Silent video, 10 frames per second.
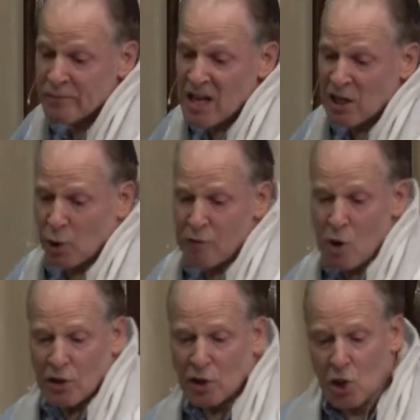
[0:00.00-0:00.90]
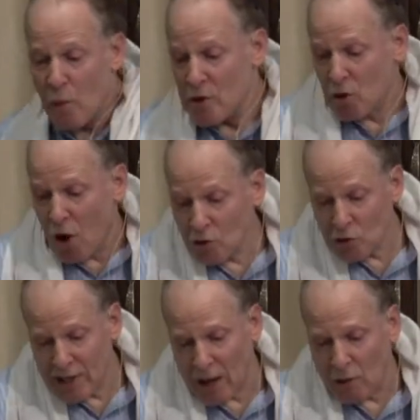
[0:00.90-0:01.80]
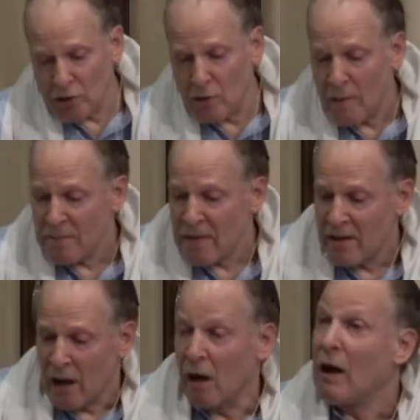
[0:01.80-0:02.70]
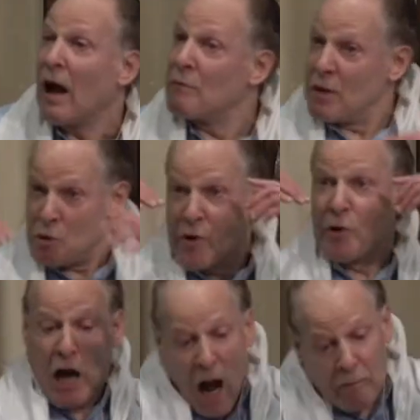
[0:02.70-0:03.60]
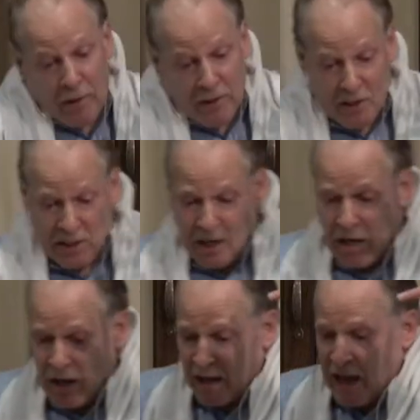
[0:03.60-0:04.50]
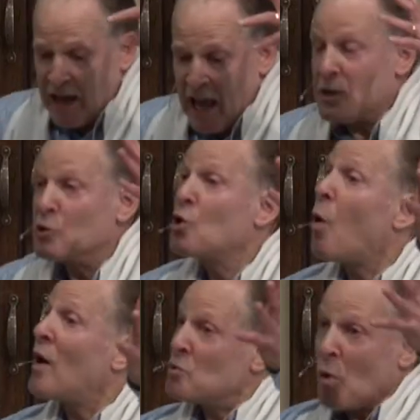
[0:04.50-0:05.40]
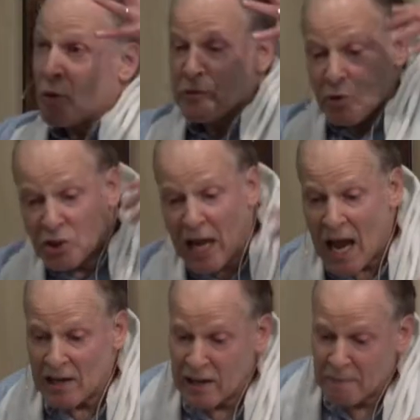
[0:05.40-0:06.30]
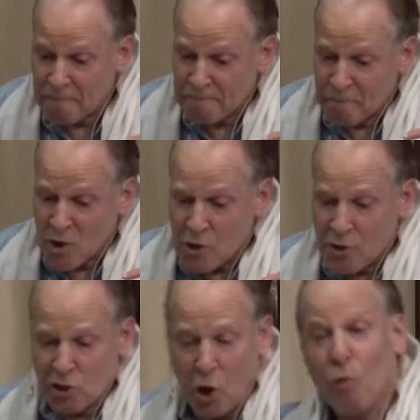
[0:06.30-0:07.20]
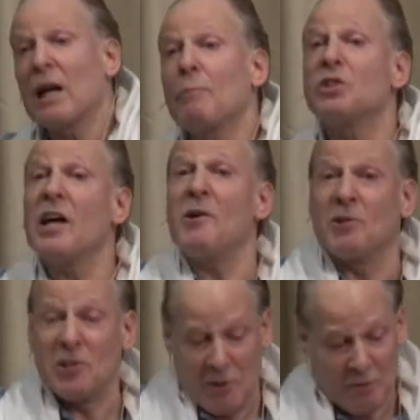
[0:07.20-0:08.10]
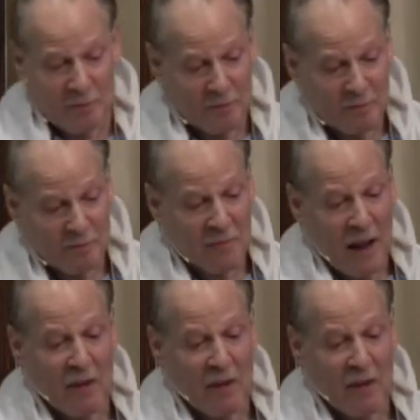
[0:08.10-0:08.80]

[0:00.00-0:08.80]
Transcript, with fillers: So if you just do what your culture tells you, uh, and then you hear goblins, uh, and you go on your own understanding, you just go right upstairs, and the